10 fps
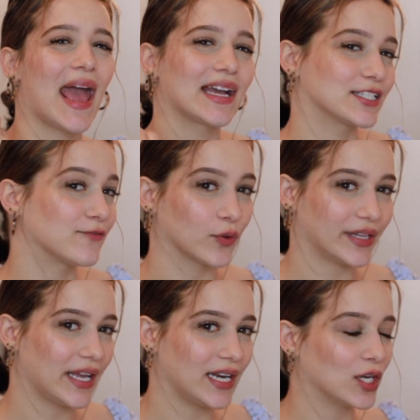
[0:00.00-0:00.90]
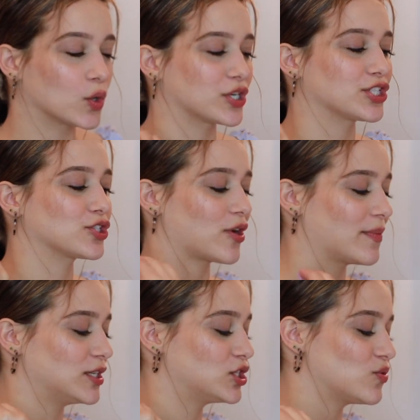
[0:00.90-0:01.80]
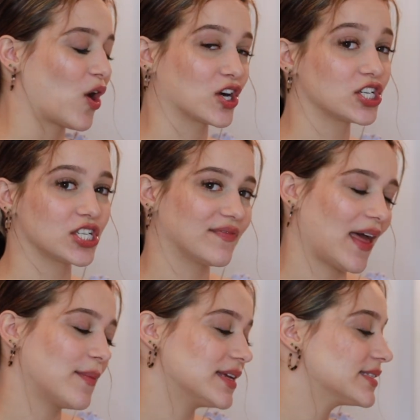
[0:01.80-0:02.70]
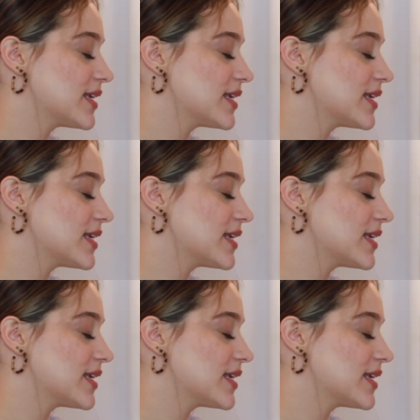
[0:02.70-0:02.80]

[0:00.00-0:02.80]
exfoliating or scrubbing too harsh, if that makes